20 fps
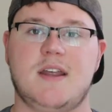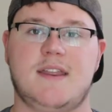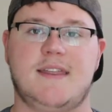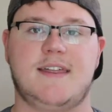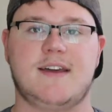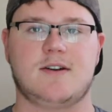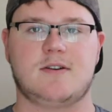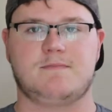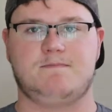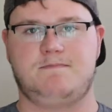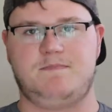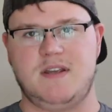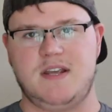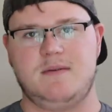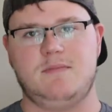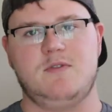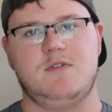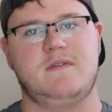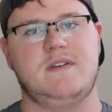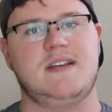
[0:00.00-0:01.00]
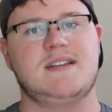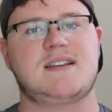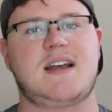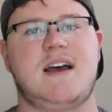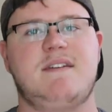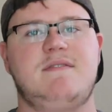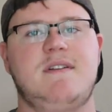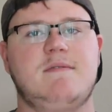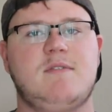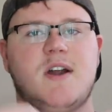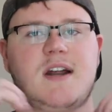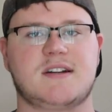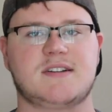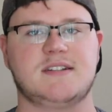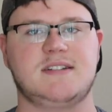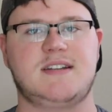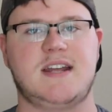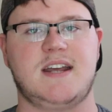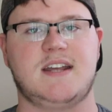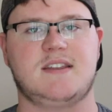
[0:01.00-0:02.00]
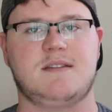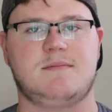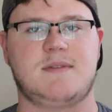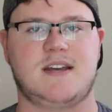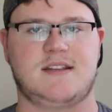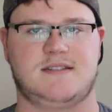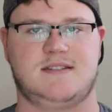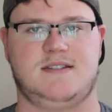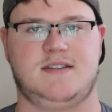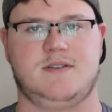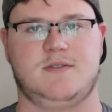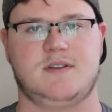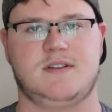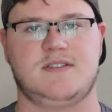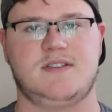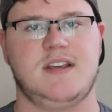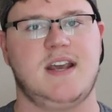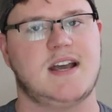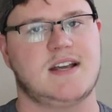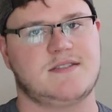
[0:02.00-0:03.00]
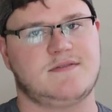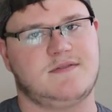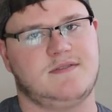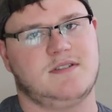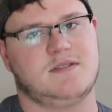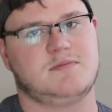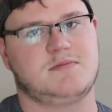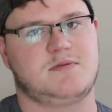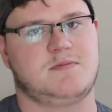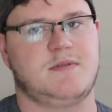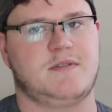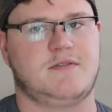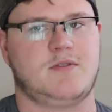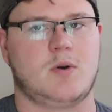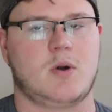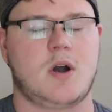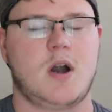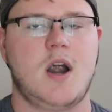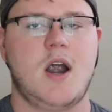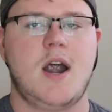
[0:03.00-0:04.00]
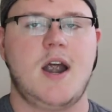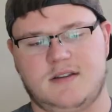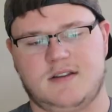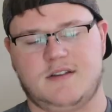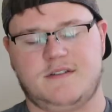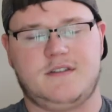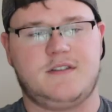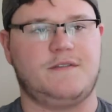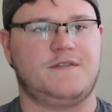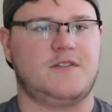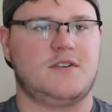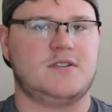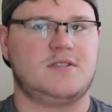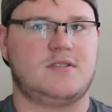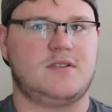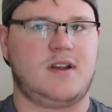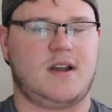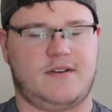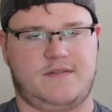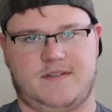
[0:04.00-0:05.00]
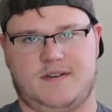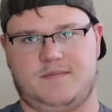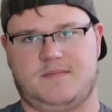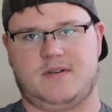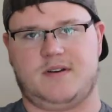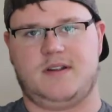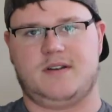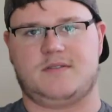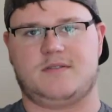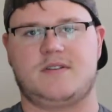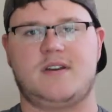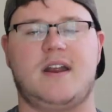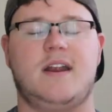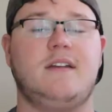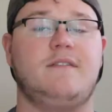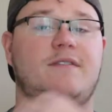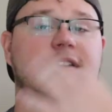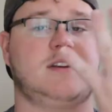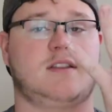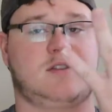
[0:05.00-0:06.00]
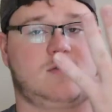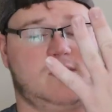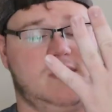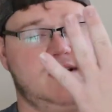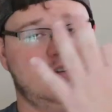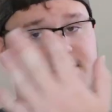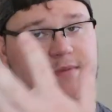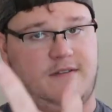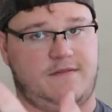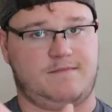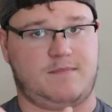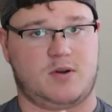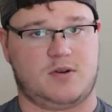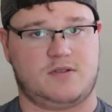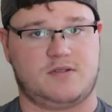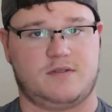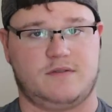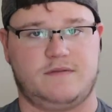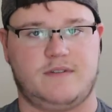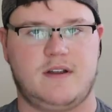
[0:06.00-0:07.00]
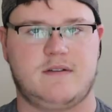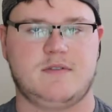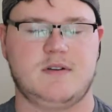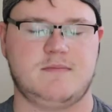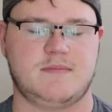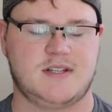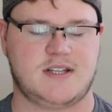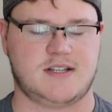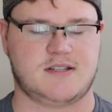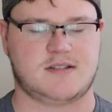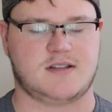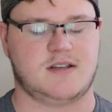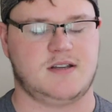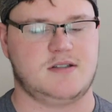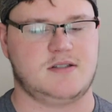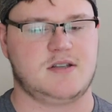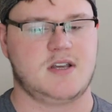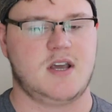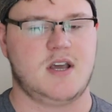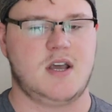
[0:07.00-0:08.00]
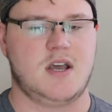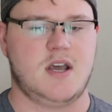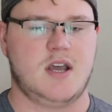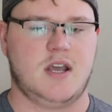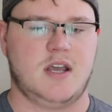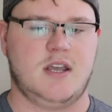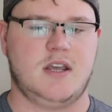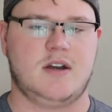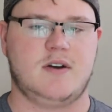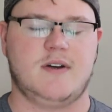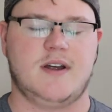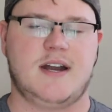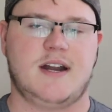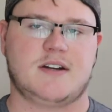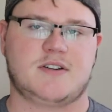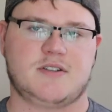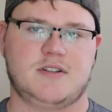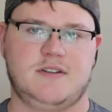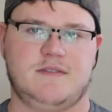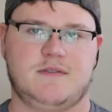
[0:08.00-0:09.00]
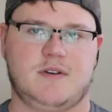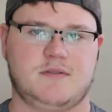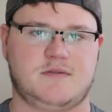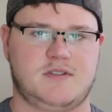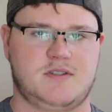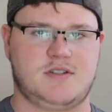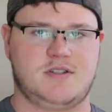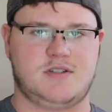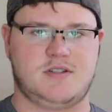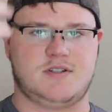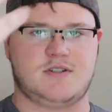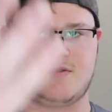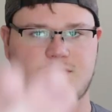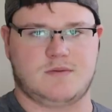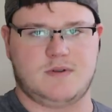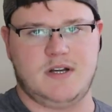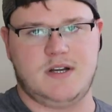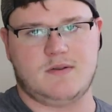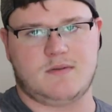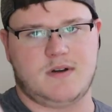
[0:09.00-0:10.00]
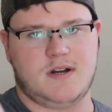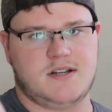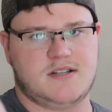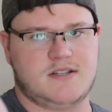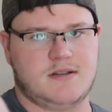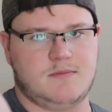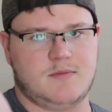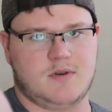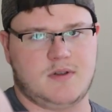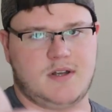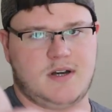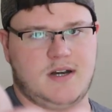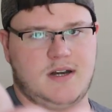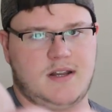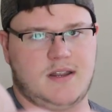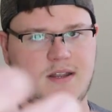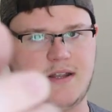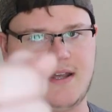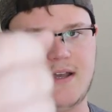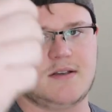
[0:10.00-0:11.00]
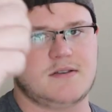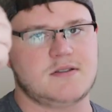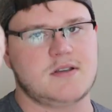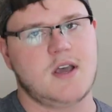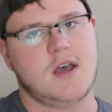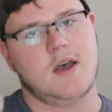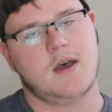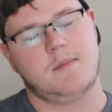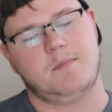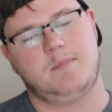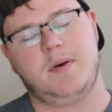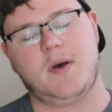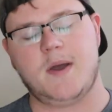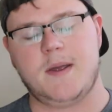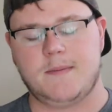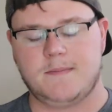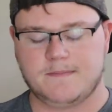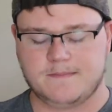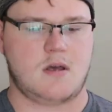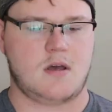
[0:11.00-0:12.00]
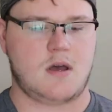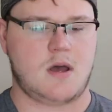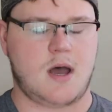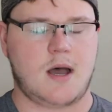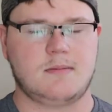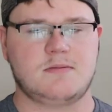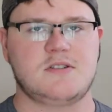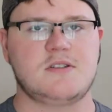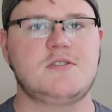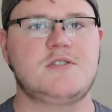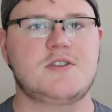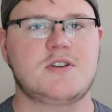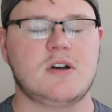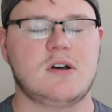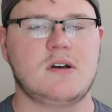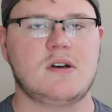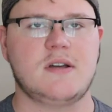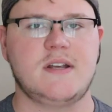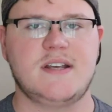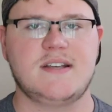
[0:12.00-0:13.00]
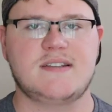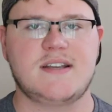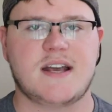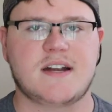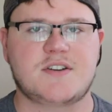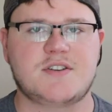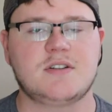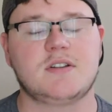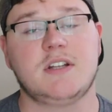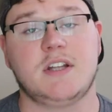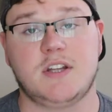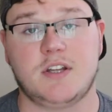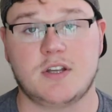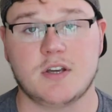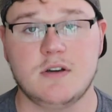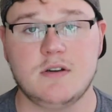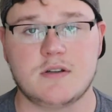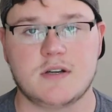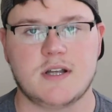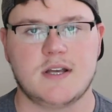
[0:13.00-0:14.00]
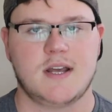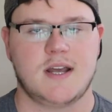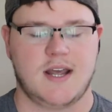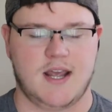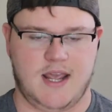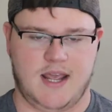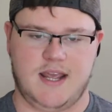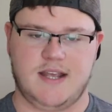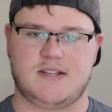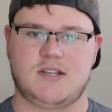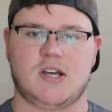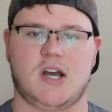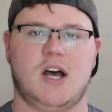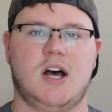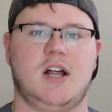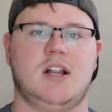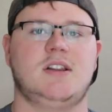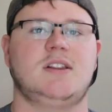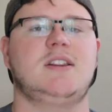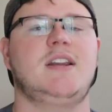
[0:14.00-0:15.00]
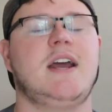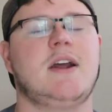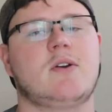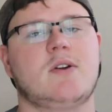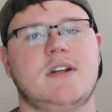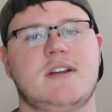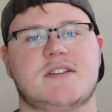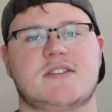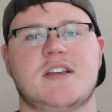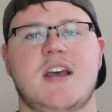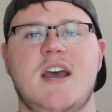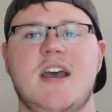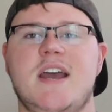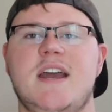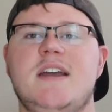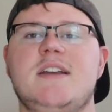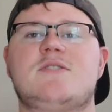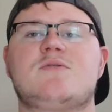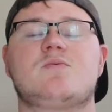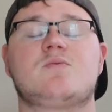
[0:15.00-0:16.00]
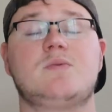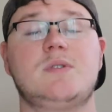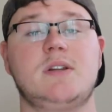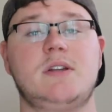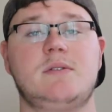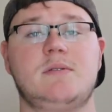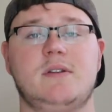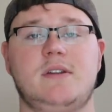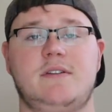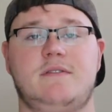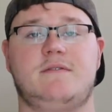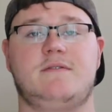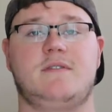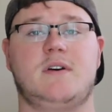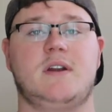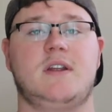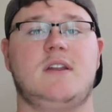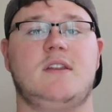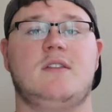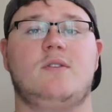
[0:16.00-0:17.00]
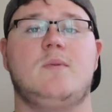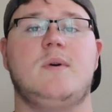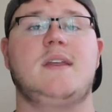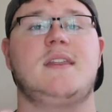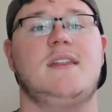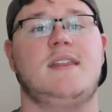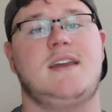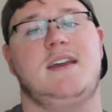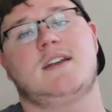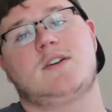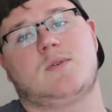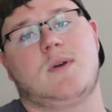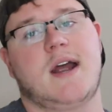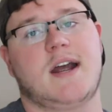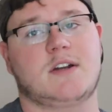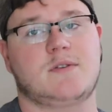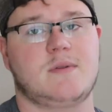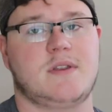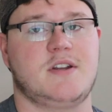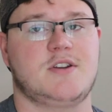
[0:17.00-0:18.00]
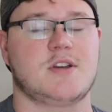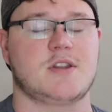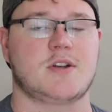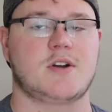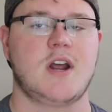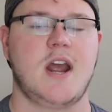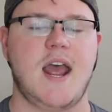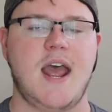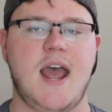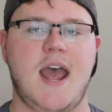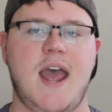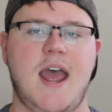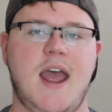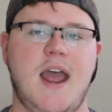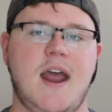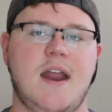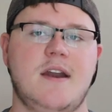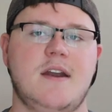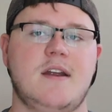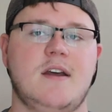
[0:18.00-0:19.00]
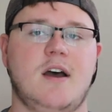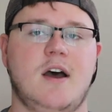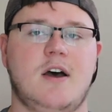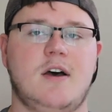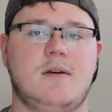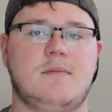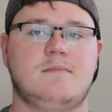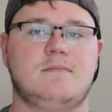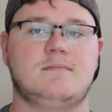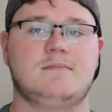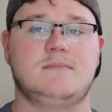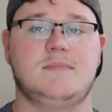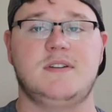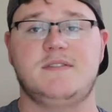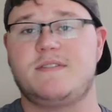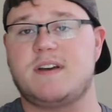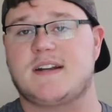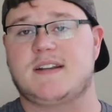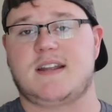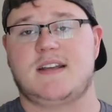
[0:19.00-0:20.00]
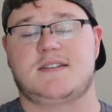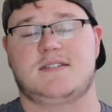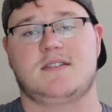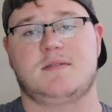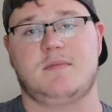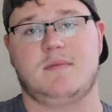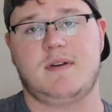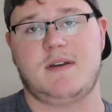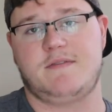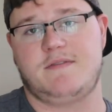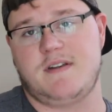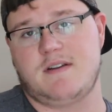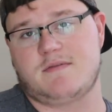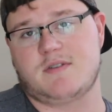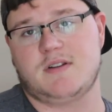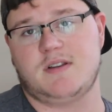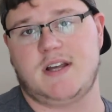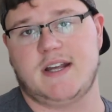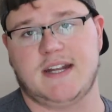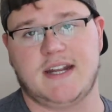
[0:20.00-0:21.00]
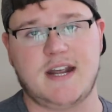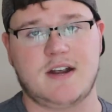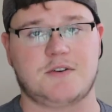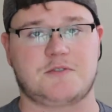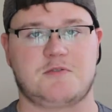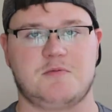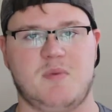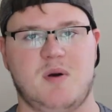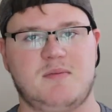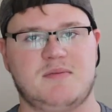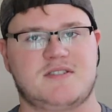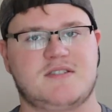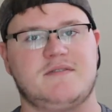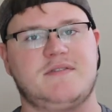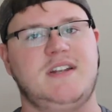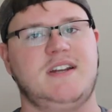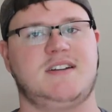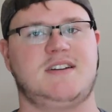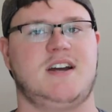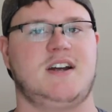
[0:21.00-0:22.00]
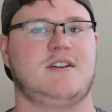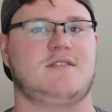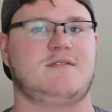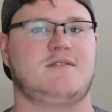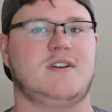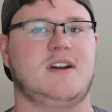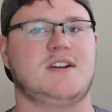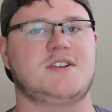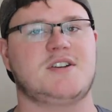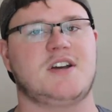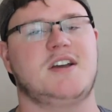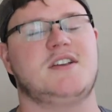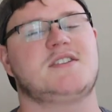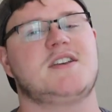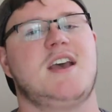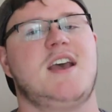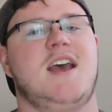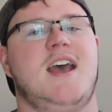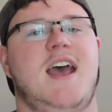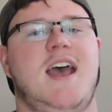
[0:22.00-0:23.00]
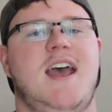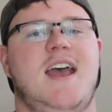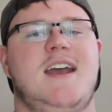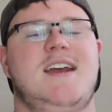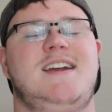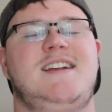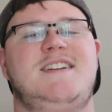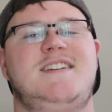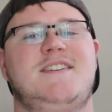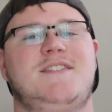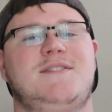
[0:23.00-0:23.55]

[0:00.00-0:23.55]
They're B movies. I've never actually taken them that seriously as films before. The, the first three I find pretty entertaining. In fact, three is my personal favorite, but that's because you know, it actually involves street racing more than anything else. But Hobbs and Shaw is actually good. It's hilarious. It's really, really funny the way that they interact with each other. And, um, in fact, that's some of my favorite, like, character moments of the entire franchise. And